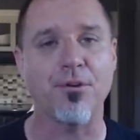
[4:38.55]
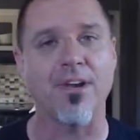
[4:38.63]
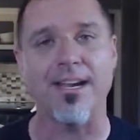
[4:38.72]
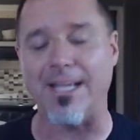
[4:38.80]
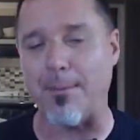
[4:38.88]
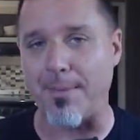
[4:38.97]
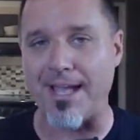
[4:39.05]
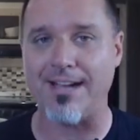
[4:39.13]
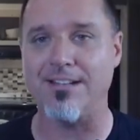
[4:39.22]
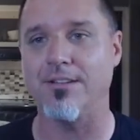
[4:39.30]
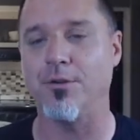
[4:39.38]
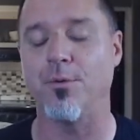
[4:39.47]
We're trying to get
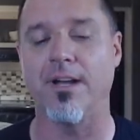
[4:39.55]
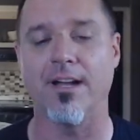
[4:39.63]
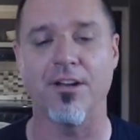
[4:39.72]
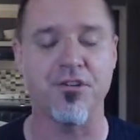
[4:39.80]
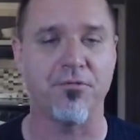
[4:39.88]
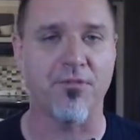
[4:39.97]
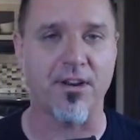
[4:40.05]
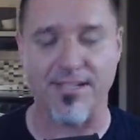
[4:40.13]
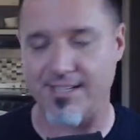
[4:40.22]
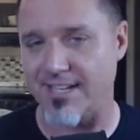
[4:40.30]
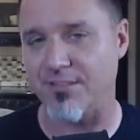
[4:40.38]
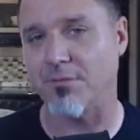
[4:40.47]
back to
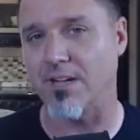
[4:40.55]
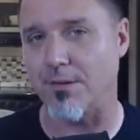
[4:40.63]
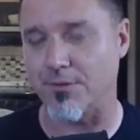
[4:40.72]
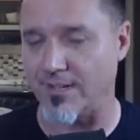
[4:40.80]
Shinrarta Desra.